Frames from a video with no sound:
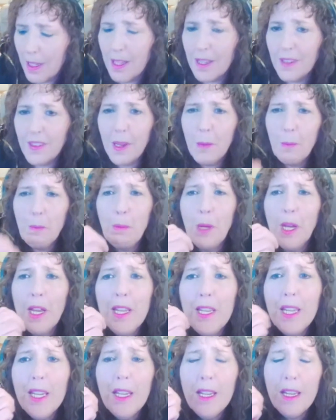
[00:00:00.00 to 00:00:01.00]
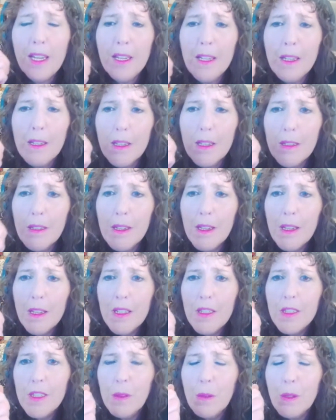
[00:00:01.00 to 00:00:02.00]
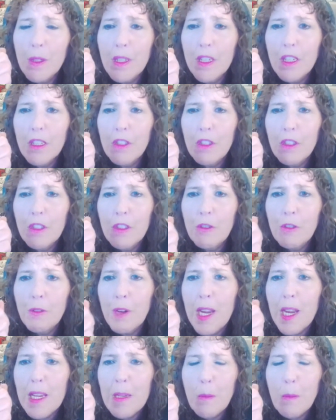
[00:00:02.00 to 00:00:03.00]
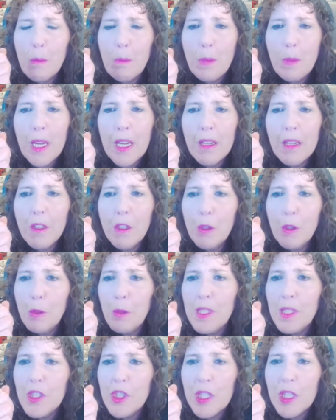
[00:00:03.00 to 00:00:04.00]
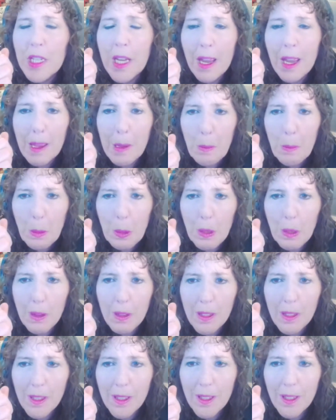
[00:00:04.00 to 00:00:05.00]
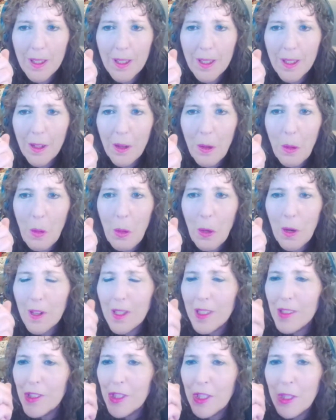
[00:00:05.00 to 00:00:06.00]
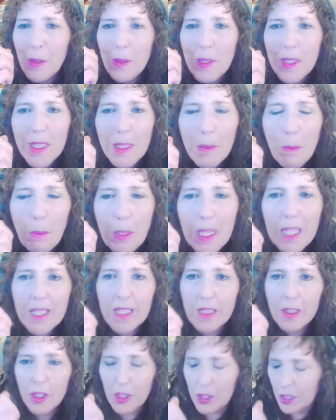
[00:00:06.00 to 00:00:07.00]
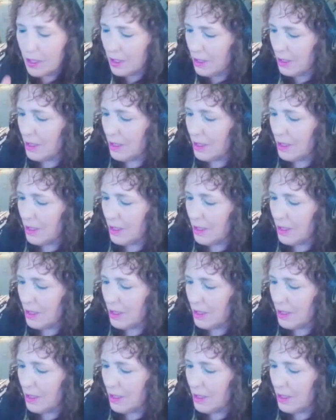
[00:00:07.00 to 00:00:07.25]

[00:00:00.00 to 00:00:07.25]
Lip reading: that biting in to a great big crunchy apple or a juicy peach